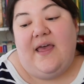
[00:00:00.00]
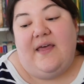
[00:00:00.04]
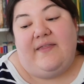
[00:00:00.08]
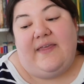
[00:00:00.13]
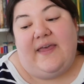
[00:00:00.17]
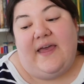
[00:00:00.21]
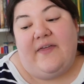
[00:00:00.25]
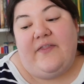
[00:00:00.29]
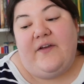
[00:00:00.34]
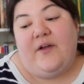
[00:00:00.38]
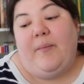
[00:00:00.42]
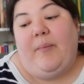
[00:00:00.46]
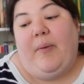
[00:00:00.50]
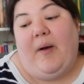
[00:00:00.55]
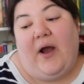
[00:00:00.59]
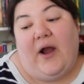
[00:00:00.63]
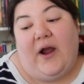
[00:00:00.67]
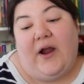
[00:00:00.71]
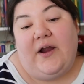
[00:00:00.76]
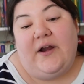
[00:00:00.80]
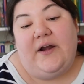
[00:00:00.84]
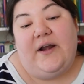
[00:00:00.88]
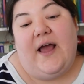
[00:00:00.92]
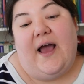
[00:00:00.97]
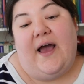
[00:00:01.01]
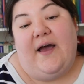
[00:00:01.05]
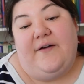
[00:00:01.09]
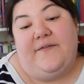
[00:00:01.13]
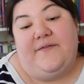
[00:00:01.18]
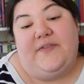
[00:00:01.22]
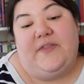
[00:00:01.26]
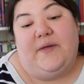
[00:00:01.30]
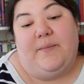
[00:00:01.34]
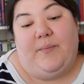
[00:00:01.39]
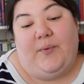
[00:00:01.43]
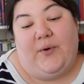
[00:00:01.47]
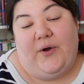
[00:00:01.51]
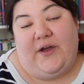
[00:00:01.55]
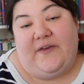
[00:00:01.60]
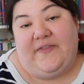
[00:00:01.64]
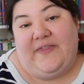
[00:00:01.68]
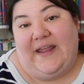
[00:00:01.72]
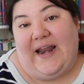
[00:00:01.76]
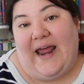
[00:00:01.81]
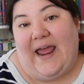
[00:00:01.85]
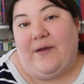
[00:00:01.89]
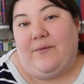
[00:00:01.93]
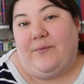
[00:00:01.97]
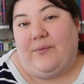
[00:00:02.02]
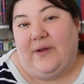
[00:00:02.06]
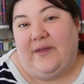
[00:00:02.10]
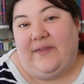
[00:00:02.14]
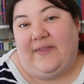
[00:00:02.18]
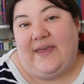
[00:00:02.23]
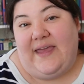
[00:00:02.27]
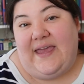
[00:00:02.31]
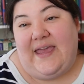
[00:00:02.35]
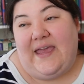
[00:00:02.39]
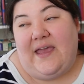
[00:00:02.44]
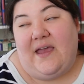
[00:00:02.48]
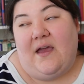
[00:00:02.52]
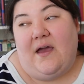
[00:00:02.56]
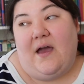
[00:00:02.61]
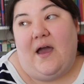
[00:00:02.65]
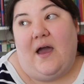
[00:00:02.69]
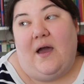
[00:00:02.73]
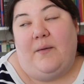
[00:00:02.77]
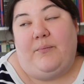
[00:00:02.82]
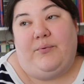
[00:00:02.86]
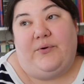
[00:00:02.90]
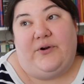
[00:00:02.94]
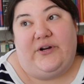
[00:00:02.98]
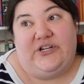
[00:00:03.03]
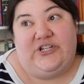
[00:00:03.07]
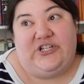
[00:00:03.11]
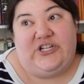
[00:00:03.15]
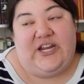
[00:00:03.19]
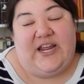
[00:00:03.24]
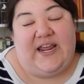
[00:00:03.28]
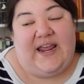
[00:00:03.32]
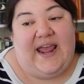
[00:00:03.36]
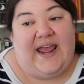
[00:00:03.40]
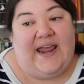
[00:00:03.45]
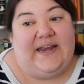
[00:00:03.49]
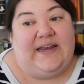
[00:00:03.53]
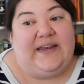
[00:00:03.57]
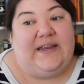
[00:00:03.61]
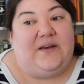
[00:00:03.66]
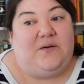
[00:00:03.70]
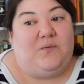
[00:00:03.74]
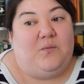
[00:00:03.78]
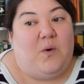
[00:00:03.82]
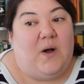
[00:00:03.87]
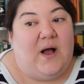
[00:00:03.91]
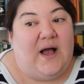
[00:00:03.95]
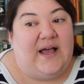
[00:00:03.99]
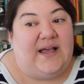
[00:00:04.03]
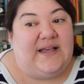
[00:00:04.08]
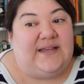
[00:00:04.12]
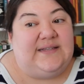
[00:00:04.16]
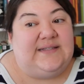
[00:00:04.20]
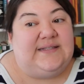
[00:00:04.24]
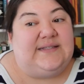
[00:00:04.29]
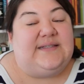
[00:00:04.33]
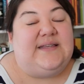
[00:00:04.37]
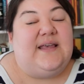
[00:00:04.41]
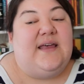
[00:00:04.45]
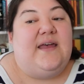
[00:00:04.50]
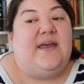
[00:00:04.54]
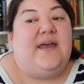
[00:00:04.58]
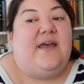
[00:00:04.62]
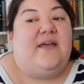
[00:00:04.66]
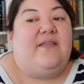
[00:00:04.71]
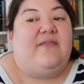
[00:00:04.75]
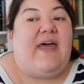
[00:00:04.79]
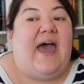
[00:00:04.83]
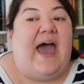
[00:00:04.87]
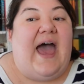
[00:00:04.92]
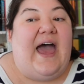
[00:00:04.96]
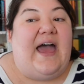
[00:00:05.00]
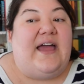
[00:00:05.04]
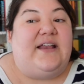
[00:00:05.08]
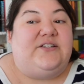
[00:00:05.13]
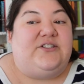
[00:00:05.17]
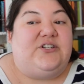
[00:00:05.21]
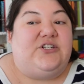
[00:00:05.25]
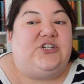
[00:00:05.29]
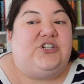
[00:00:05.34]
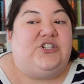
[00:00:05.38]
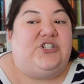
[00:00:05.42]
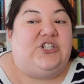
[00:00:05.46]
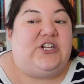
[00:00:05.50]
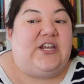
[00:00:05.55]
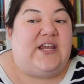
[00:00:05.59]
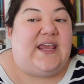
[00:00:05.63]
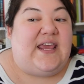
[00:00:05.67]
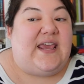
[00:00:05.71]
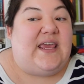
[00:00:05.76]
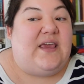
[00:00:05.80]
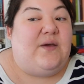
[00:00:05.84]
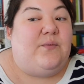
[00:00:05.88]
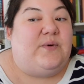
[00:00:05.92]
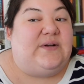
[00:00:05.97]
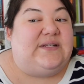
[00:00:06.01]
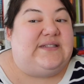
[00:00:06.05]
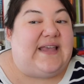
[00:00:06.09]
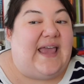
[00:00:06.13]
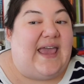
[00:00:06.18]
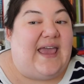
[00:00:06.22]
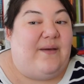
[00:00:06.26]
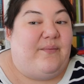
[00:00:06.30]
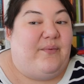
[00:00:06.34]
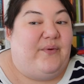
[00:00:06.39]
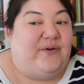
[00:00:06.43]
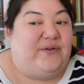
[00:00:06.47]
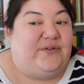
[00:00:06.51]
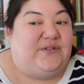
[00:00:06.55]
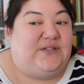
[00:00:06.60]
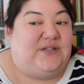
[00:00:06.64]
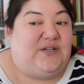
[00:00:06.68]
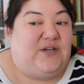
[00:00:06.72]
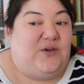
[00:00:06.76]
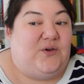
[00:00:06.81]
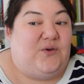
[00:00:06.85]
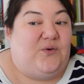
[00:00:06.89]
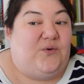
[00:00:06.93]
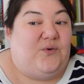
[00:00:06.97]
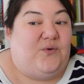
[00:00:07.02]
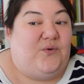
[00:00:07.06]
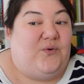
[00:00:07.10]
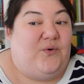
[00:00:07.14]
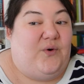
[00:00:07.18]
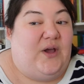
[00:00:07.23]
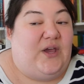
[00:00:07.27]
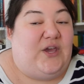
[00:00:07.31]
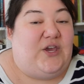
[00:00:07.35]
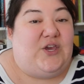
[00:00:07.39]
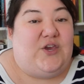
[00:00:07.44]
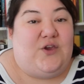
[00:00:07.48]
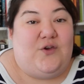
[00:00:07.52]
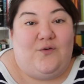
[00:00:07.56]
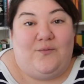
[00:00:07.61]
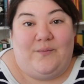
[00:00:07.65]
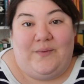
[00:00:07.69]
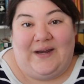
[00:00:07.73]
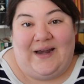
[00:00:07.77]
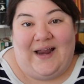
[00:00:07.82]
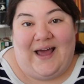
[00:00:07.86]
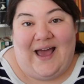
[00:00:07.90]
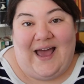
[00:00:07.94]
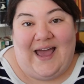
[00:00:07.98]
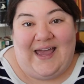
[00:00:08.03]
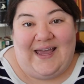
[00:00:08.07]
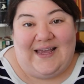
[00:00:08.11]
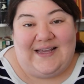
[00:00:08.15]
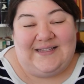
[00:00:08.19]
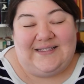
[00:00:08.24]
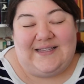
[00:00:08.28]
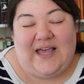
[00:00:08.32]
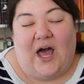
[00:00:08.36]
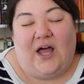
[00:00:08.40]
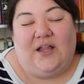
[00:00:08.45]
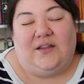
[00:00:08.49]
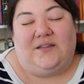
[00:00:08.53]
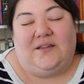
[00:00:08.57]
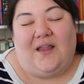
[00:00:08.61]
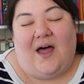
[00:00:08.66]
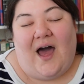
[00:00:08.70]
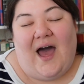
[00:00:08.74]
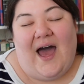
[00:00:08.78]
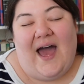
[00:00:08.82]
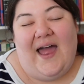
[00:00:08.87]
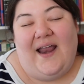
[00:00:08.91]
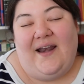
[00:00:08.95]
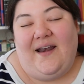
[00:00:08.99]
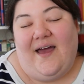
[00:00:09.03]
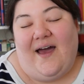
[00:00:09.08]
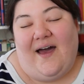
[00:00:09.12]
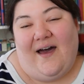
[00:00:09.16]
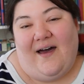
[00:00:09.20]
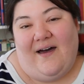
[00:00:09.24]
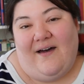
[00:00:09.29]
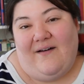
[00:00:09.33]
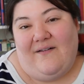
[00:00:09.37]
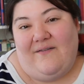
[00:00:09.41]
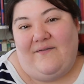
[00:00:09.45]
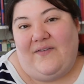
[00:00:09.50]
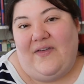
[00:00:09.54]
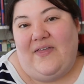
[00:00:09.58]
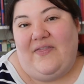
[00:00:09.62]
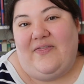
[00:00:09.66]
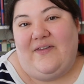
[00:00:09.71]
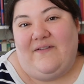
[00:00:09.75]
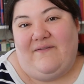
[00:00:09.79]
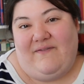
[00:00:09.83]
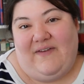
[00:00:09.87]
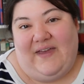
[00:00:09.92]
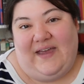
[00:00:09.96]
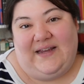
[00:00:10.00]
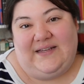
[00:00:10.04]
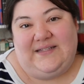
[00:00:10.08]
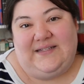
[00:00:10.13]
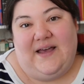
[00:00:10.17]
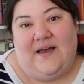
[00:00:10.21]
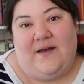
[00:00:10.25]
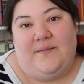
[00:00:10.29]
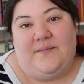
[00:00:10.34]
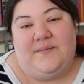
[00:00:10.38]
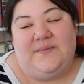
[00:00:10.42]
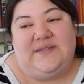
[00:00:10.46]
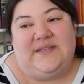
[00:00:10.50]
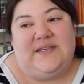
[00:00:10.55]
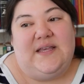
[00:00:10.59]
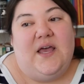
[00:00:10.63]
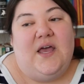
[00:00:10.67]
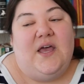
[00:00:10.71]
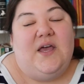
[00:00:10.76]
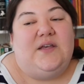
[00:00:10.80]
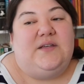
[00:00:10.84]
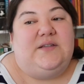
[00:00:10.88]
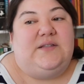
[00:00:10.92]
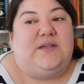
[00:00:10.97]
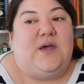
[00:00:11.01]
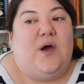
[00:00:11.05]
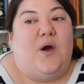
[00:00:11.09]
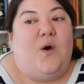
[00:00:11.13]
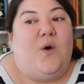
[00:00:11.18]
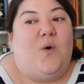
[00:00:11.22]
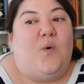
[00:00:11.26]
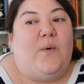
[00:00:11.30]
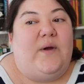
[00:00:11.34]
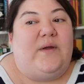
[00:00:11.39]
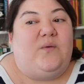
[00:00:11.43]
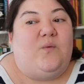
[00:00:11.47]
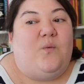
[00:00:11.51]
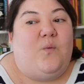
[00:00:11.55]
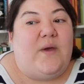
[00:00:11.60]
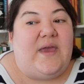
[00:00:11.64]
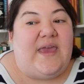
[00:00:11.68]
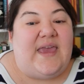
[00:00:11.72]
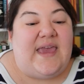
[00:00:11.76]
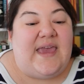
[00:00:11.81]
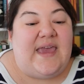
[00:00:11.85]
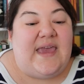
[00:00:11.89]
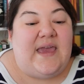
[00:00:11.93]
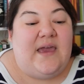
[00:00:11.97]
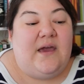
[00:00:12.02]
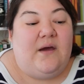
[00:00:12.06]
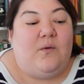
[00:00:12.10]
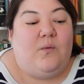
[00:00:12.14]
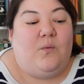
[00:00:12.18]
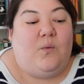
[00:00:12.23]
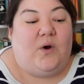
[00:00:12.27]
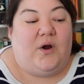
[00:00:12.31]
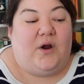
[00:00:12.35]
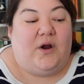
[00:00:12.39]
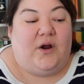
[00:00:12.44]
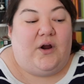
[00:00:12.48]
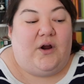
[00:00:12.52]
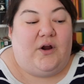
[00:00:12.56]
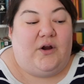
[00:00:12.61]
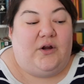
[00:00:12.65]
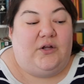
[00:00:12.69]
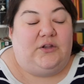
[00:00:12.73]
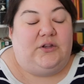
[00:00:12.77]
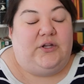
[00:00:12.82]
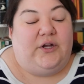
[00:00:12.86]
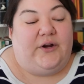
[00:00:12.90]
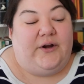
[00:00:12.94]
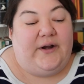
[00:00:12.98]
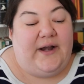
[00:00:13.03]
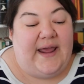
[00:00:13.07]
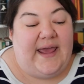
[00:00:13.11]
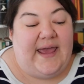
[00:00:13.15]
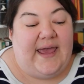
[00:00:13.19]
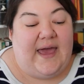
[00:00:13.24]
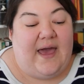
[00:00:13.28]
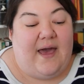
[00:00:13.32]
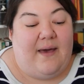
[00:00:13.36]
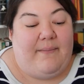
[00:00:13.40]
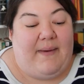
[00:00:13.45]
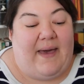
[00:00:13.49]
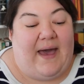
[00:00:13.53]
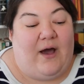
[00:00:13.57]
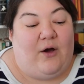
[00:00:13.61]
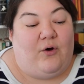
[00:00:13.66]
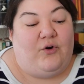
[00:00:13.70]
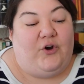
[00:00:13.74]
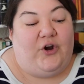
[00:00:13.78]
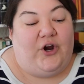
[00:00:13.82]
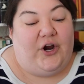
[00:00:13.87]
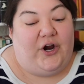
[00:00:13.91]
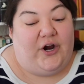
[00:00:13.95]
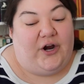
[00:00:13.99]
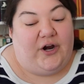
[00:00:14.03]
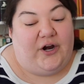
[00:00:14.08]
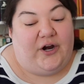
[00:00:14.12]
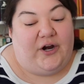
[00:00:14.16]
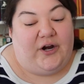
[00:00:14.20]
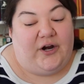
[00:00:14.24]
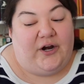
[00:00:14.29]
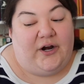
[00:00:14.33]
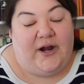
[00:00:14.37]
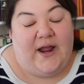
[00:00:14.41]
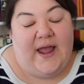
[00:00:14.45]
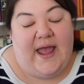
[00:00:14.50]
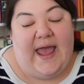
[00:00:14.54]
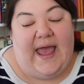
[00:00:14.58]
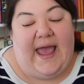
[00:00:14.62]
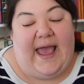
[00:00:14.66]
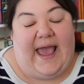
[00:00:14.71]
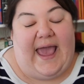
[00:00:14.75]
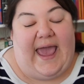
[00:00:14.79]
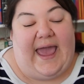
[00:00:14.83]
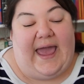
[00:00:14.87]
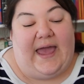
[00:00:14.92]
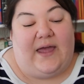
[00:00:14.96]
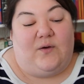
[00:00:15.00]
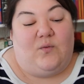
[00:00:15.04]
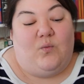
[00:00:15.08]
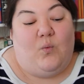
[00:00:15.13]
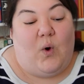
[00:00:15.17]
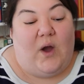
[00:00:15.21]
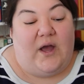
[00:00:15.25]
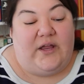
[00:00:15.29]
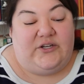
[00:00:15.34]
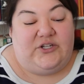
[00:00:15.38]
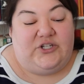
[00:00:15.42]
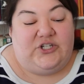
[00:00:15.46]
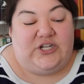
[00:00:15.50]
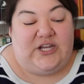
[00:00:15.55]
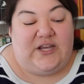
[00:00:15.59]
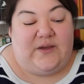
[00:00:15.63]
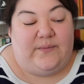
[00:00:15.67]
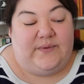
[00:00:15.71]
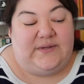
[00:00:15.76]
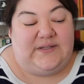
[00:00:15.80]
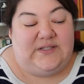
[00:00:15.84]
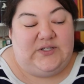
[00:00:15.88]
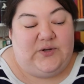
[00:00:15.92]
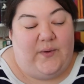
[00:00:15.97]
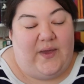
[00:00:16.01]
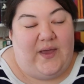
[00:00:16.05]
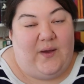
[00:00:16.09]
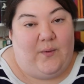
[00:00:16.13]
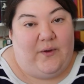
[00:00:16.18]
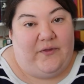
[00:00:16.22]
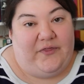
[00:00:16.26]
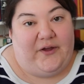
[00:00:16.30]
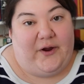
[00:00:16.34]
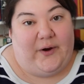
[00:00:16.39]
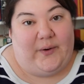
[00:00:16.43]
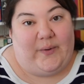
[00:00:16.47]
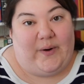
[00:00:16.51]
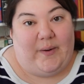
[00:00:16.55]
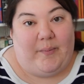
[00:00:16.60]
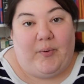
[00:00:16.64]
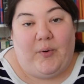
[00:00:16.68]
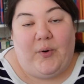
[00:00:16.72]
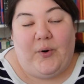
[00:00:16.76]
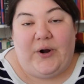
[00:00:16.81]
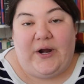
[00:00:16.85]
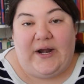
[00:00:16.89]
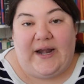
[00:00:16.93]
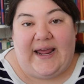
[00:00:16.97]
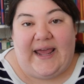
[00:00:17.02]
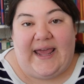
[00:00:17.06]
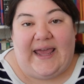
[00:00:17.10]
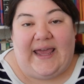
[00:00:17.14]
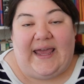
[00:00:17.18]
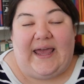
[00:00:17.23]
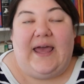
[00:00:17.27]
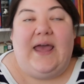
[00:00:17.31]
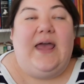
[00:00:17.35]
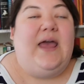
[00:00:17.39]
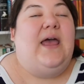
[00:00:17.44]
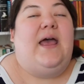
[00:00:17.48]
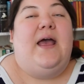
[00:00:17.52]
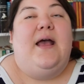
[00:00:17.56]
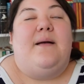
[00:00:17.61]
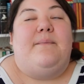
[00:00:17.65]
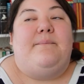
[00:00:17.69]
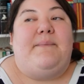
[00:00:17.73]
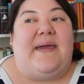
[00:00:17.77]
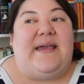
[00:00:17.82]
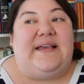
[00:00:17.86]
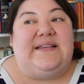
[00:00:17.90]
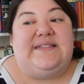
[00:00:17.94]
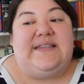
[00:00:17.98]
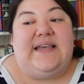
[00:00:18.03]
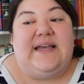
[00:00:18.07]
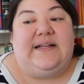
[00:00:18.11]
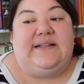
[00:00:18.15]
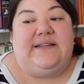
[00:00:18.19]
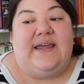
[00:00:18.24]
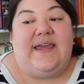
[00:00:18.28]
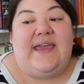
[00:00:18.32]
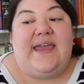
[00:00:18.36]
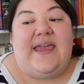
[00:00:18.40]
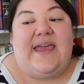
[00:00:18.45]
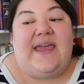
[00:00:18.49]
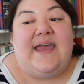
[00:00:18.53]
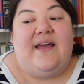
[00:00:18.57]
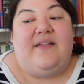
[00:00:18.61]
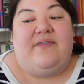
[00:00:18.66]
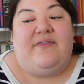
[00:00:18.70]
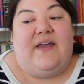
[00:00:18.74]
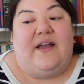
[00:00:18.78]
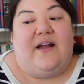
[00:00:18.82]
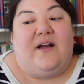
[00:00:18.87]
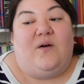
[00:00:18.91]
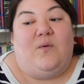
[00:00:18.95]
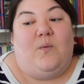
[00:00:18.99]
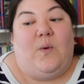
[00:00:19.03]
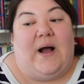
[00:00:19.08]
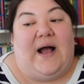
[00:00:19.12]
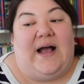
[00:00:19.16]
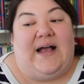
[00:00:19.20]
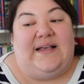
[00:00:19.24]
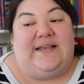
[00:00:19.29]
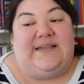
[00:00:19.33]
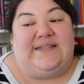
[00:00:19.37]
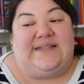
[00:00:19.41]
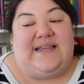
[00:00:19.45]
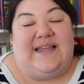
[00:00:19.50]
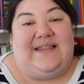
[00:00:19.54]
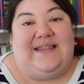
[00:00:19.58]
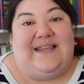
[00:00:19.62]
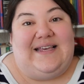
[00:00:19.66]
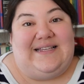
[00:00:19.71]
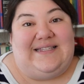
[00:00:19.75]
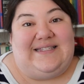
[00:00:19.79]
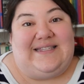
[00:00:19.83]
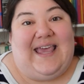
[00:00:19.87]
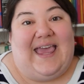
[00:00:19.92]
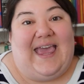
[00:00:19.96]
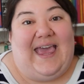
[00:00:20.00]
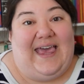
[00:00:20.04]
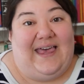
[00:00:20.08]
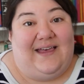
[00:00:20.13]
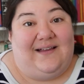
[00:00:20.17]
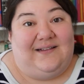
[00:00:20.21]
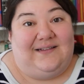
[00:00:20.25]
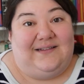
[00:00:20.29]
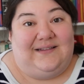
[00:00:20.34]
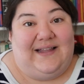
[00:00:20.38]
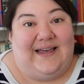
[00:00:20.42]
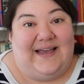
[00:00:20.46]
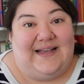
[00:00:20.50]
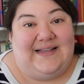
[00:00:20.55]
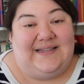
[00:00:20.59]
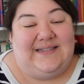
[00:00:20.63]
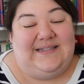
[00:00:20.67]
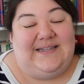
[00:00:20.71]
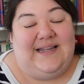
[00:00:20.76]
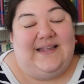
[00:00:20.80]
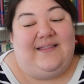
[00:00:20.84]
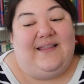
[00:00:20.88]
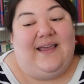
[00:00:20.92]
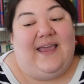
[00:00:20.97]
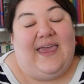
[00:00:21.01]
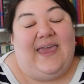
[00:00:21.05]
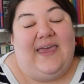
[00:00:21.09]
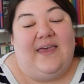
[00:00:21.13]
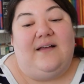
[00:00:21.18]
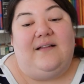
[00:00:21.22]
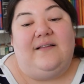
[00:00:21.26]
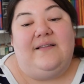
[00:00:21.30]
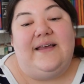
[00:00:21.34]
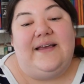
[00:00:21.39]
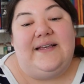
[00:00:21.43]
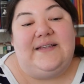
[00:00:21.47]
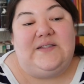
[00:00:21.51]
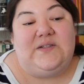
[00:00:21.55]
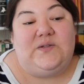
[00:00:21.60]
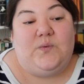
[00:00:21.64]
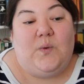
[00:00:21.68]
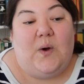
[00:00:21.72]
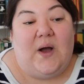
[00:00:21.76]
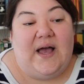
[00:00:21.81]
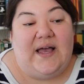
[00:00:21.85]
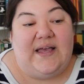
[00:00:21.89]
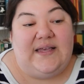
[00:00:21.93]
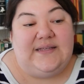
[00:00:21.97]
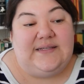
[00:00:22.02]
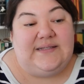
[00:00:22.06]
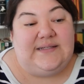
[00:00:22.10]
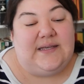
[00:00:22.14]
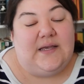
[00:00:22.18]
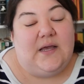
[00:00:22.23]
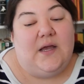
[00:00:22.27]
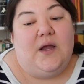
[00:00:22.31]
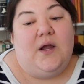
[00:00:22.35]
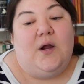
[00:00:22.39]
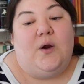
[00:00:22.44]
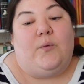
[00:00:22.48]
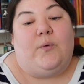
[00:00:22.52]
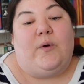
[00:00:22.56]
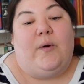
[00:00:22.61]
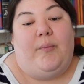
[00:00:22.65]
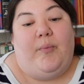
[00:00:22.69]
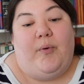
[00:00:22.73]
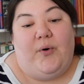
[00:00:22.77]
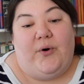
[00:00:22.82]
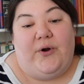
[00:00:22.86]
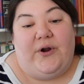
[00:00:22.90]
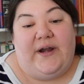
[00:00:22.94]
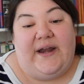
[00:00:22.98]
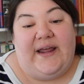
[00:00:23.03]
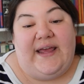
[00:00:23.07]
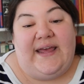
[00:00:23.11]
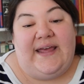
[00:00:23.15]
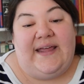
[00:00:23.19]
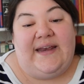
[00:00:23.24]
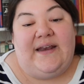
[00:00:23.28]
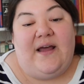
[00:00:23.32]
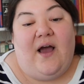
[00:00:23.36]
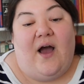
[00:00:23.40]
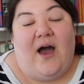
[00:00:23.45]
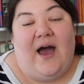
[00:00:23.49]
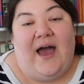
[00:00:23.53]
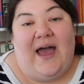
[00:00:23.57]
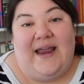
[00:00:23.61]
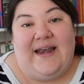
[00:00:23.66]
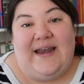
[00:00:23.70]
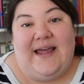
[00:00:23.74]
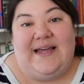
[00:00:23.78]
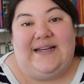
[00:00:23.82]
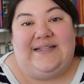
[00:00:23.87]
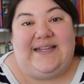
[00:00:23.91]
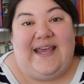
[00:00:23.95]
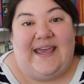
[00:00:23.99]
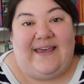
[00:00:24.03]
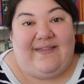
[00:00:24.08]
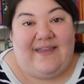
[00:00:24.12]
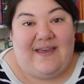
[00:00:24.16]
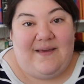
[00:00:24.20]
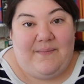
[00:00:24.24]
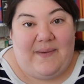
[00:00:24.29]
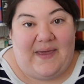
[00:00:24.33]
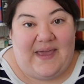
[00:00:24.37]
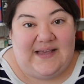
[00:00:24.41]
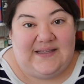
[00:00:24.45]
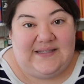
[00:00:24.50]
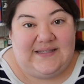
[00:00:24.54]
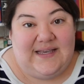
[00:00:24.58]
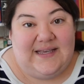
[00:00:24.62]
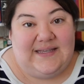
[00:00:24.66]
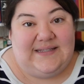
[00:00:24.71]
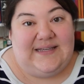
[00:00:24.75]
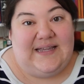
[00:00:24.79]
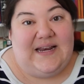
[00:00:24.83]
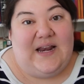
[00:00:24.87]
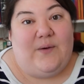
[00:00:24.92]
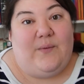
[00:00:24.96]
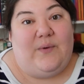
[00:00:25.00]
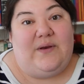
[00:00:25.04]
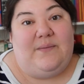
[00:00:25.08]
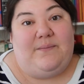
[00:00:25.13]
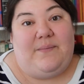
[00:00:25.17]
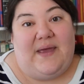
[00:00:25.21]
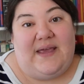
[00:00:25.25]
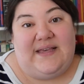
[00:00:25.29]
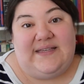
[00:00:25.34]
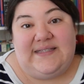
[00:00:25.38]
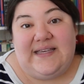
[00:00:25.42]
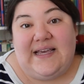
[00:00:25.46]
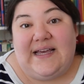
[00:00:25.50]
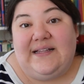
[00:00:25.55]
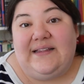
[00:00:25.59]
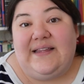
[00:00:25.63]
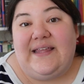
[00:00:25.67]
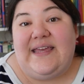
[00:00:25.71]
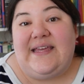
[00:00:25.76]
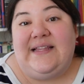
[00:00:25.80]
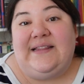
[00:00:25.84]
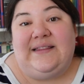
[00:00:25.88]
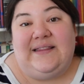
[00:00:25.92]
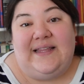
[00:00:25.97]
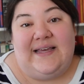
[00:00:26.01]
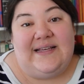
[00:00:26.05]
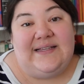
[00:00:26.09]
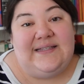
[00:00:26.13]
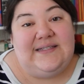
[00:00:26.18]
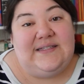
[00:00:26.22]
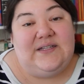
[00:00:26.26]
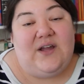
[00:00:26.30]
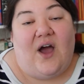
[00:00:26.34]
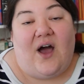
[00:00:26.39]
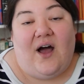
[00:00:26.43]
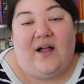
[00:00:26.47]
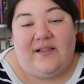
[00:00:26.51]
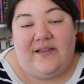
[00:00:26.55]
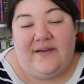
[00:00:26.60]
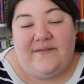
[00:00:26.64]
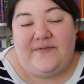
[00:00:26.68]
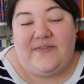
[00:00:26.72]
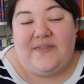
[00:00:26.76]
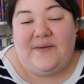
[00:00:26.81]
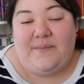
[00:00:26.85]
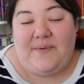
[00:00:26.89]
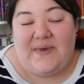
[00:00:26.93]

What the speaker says: The other part of the book that I really appreciated was that she was able to humanize a lot of the victims. So when we were learning about her and what she was doing with her report, basically, there was this kill list, and the kill list was reported on a daily basis, and it would basically list all of the